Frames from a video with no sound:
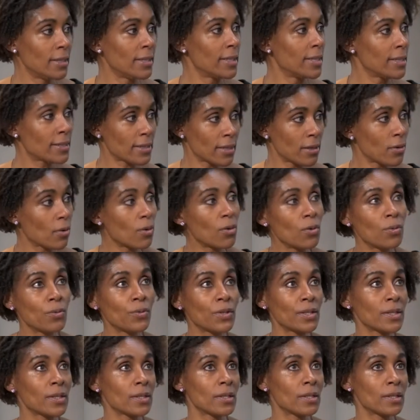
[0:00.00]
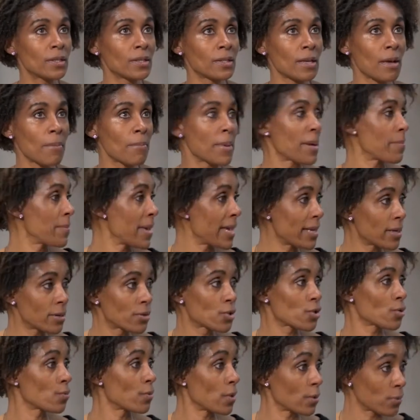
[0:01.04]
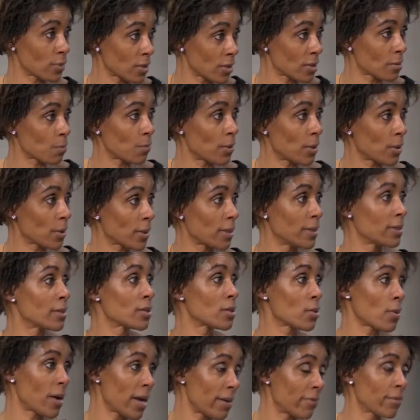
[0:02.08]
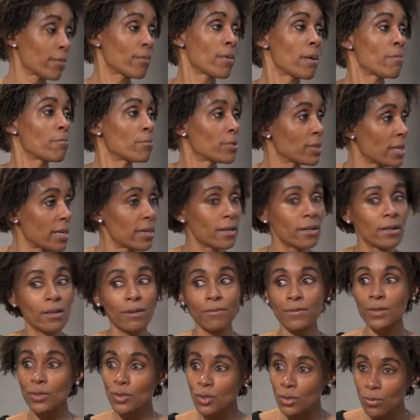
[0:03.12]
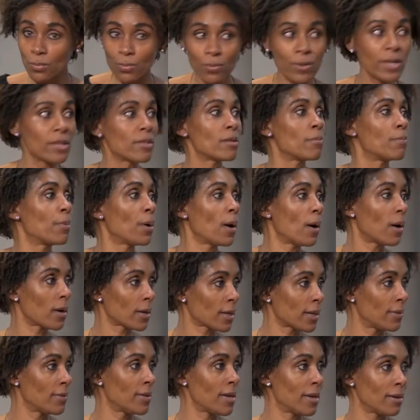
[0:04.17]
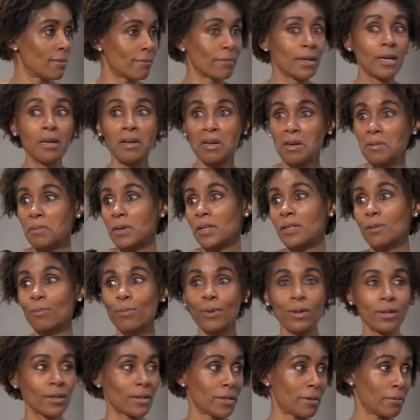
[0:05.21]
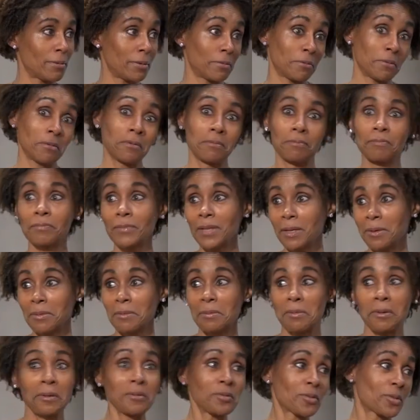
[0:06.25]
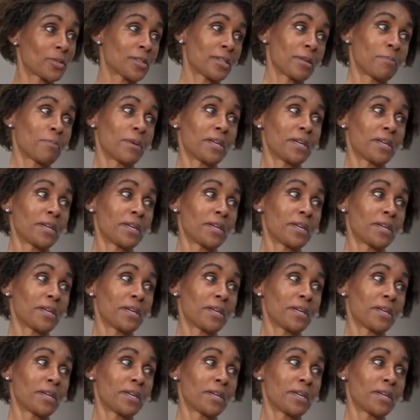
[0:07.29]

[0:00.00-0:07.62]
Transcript: he said, "Oh, this is uh, my manager wrote this book, and so I have a representative. You should read the book." And then I read the book, and I went, "Oh, well, I'll just send